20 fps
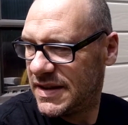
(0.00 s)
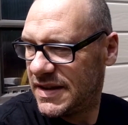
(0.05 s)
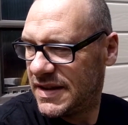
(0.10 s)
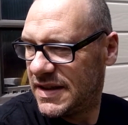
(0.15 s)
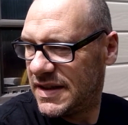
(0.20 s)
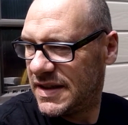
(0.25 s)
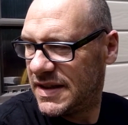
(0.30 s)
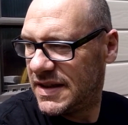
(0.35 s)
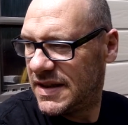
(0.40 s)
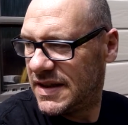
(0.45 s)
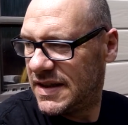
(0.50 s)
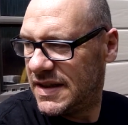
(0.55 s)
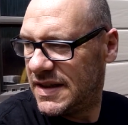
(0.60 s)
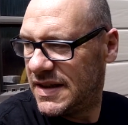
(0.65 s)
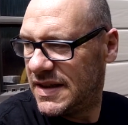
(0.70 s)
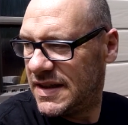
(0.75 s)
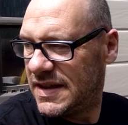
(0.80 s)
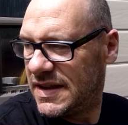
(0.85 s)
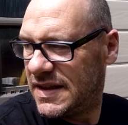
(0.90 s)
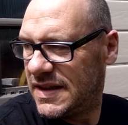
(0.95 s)

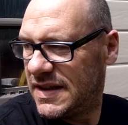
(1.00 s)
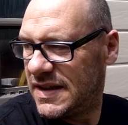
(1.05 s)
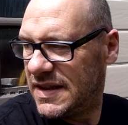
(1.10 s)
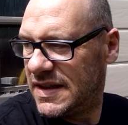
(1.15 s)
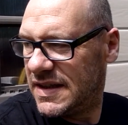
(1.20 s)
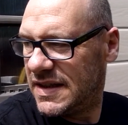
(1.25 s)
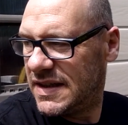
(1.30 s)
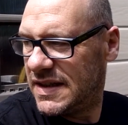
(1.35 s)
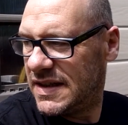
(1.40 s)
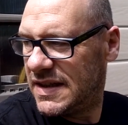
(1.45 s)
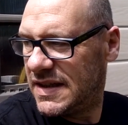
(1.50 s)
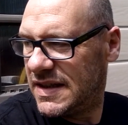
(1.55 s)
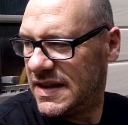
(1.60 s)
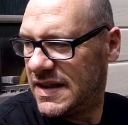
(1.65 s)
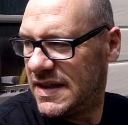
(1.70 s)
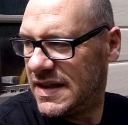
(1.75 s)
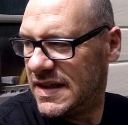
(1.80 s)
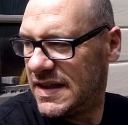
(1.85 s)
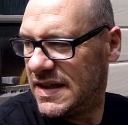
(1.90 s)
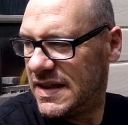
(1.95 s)

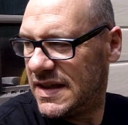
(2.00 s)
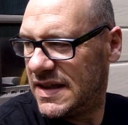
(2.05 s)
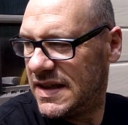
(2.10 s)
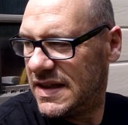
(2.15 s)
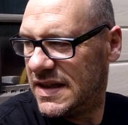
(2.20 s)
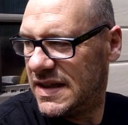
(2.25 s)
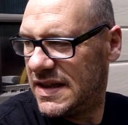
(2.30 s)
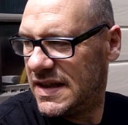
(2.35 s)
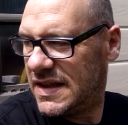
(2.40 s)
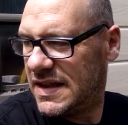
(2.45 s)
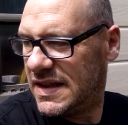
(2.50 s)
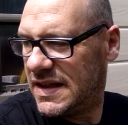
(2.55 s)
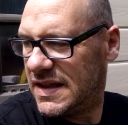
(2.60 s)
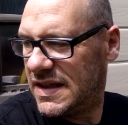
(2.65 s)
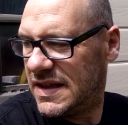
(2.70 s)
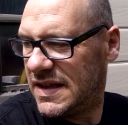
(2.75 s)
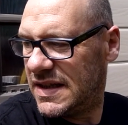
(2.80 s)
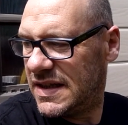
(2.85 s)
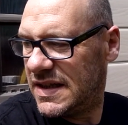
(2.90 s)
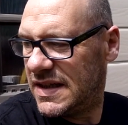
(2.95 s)

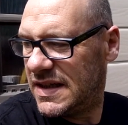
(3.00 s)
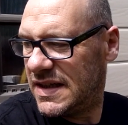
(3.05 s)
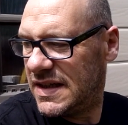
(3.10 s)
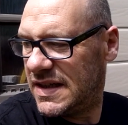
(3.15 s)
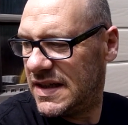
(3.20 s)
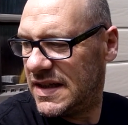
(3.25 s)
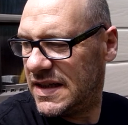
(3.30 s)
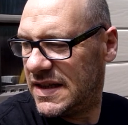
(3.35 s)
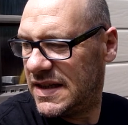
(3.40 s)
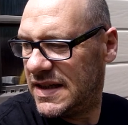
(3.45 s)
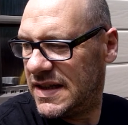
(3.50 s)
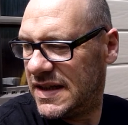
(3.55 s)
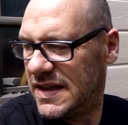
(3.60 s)
(no one is talking)